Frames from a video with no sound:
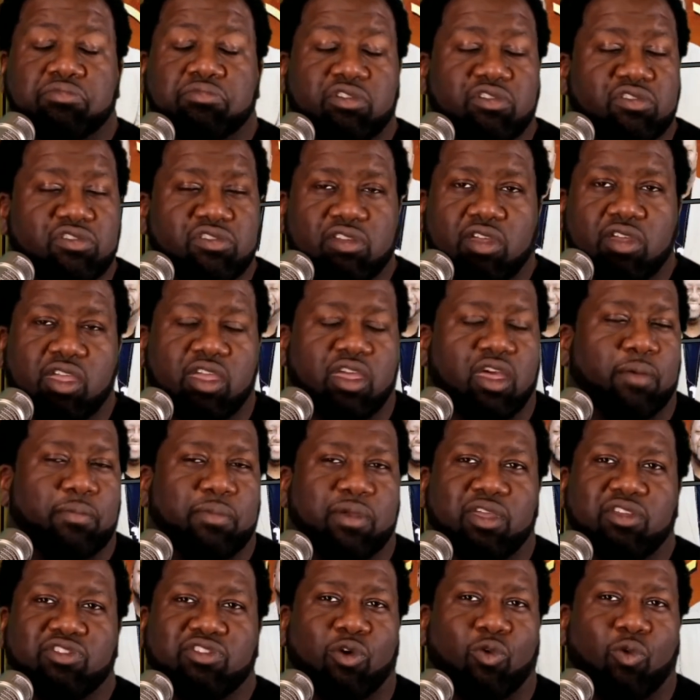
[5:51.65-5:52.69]
Just I
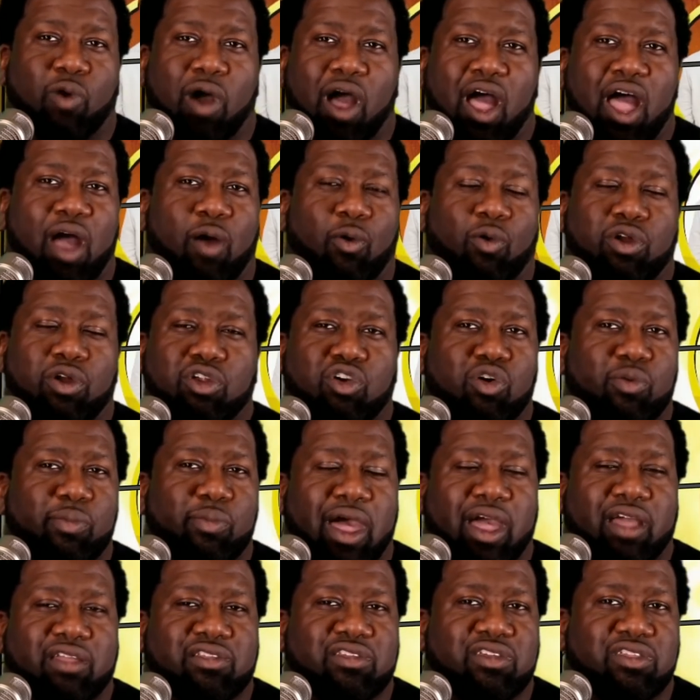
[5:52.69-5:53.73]
mean, so why I want to go
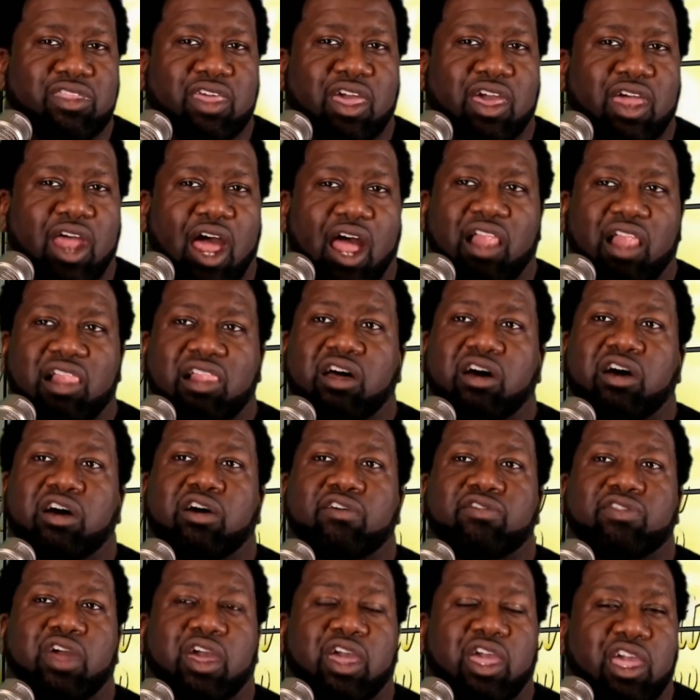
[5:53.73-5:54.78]
back to that. I
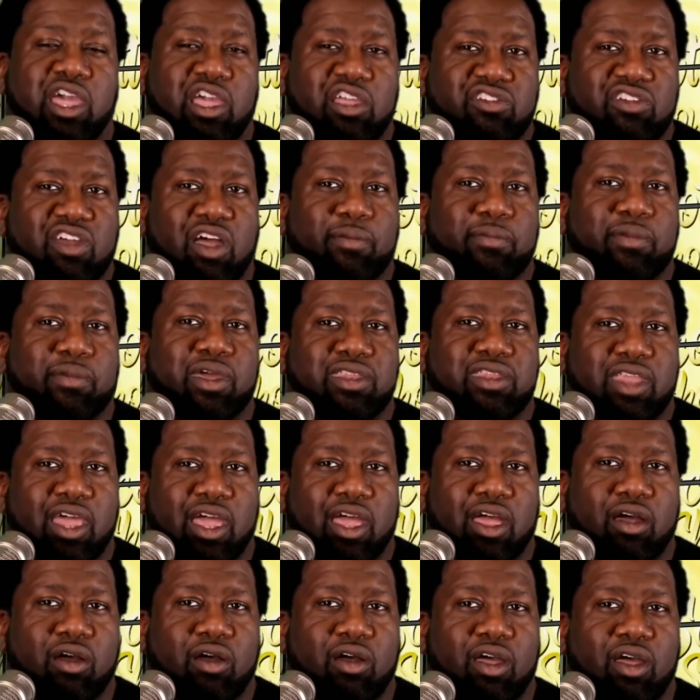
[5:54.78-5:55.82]
love the age I'm at
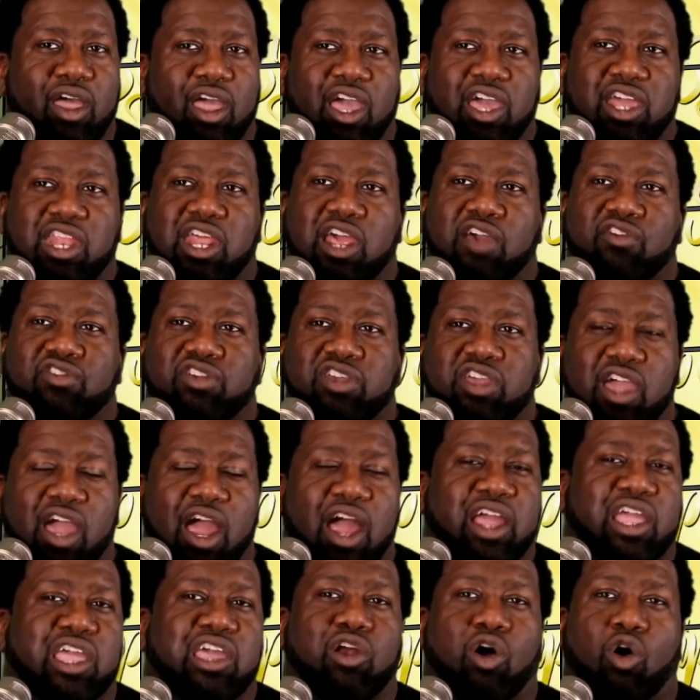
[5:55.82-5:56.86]
now. And every year
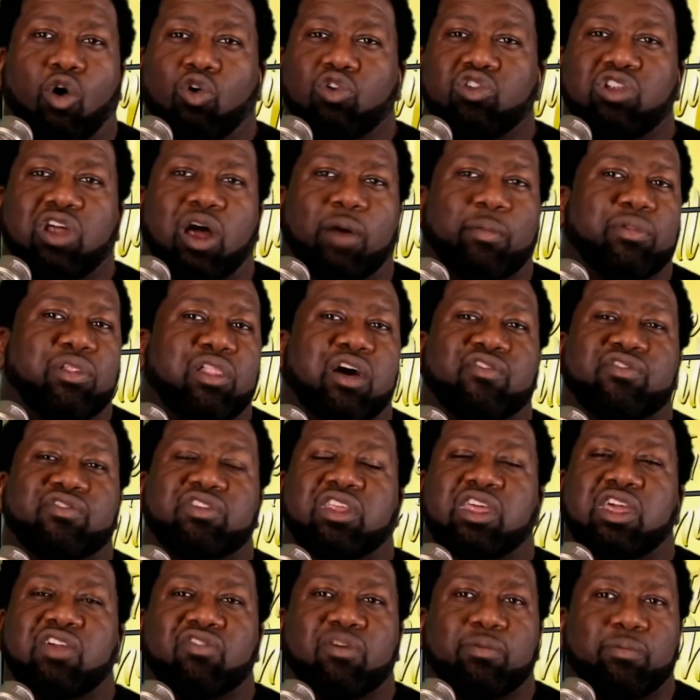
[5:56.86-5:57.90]
I get older, I'm
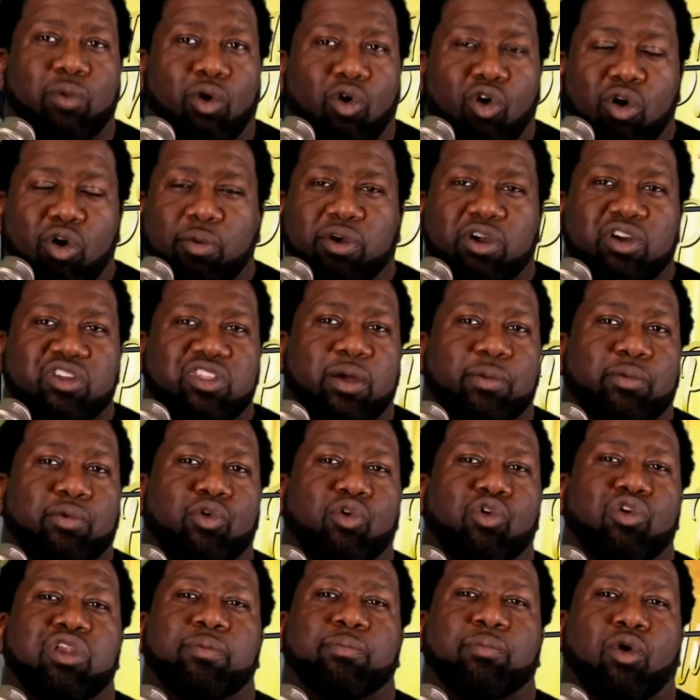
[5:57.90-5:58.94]
loving it even more because I'm
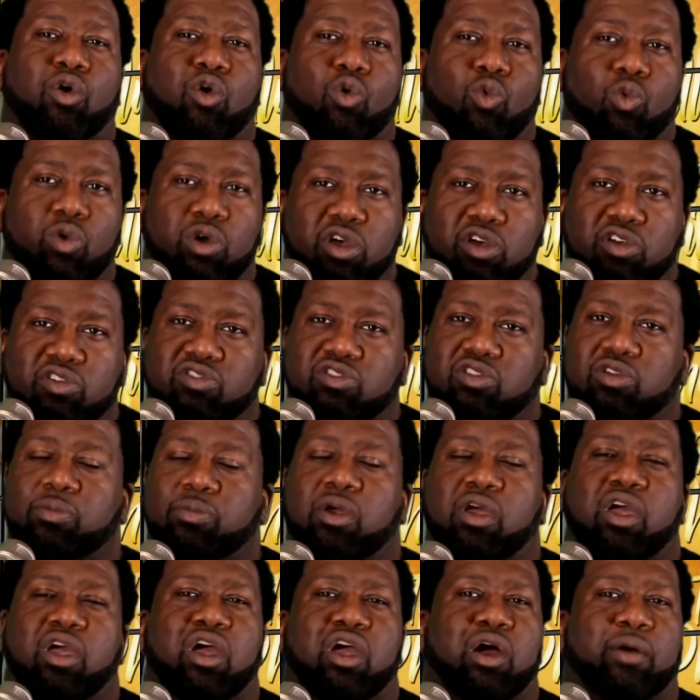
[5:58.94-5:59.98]
growing in more
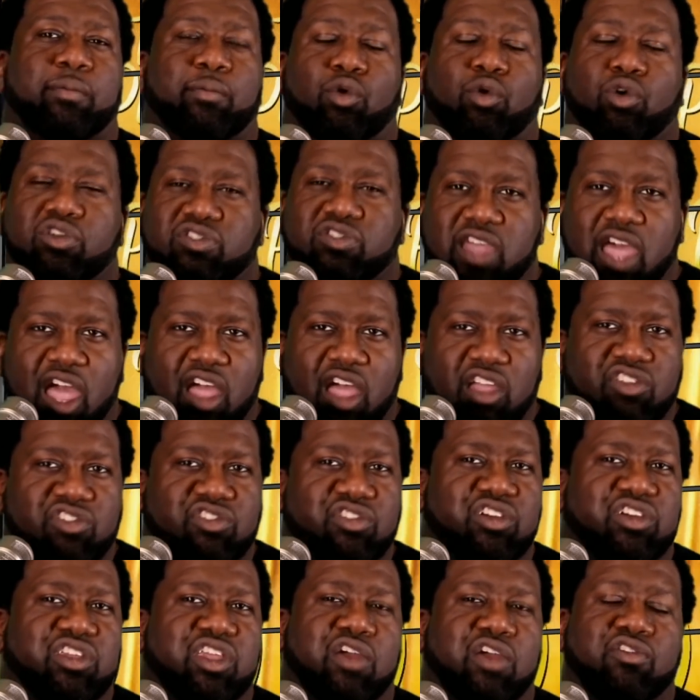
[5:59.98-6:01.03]
wisdom, more
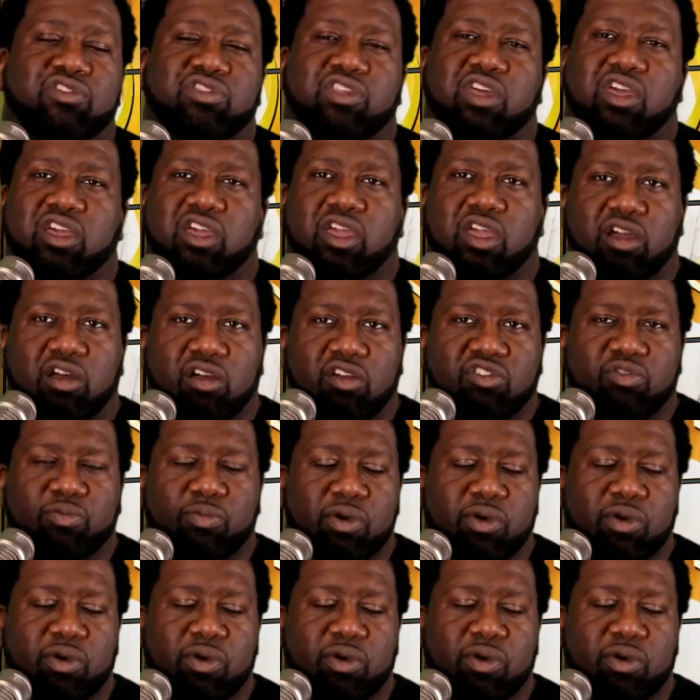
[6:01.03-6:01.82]
stature, and everything else.